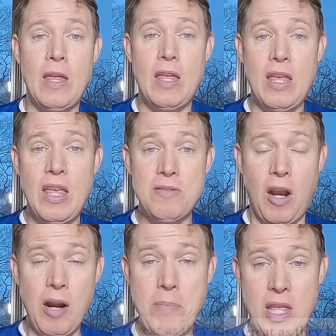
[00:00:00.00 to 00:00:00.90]
His
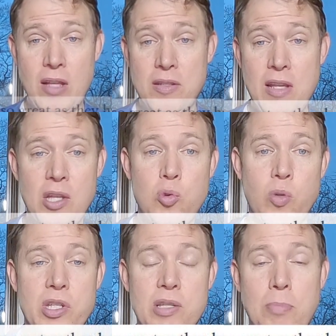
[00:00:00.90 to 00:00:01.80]
army, it says,
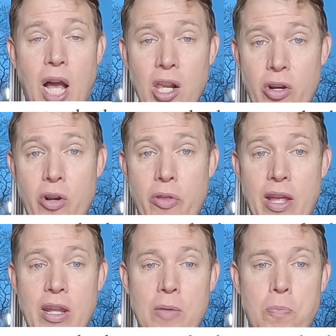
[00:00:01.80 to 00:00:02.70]
was smaller
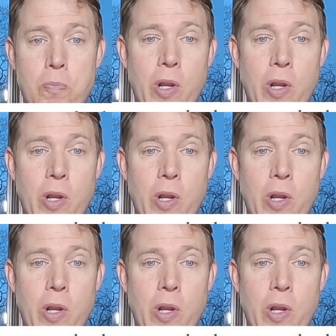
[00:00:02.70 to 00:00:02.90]
than in